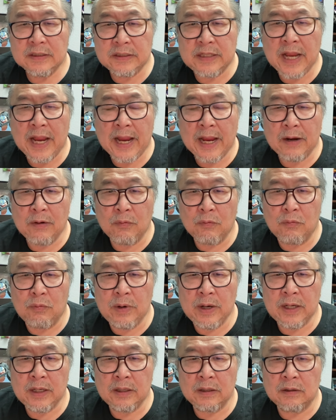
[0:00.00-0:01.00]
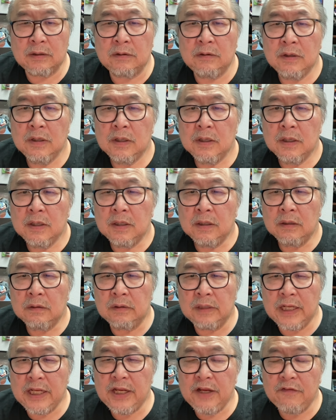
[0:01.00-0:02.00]
that will
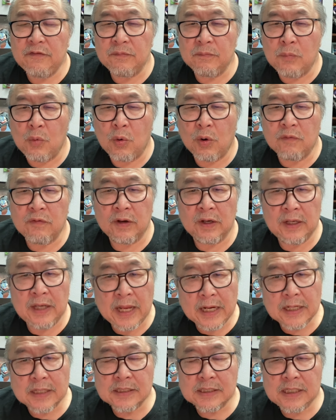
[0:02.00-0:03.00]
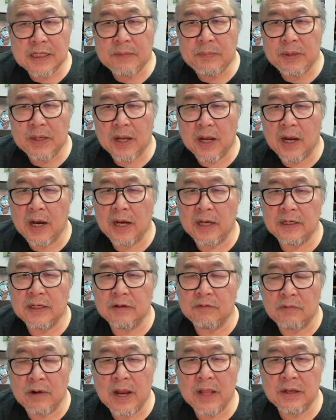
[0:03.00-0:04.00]
leave more of a legacy behind,
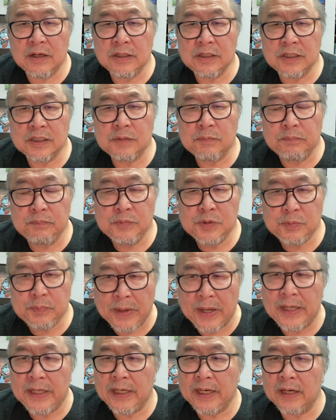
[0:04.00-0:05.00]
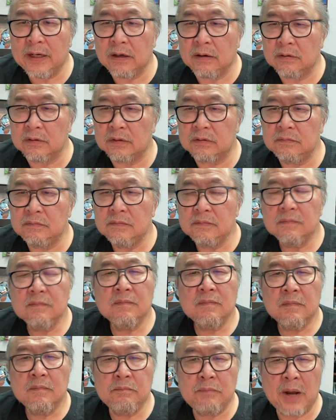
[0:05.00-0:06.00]
and rather just spending it on
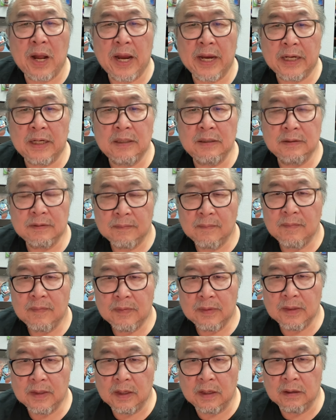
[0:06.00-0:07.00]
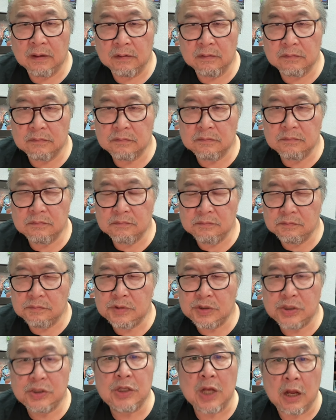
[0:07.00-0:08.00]
buying uh,
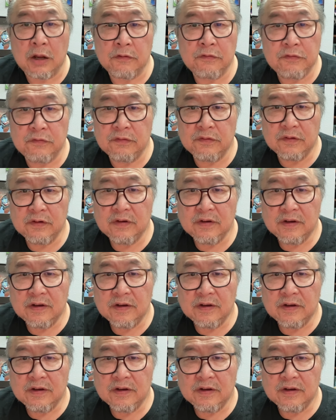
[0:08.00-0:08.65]
stuff.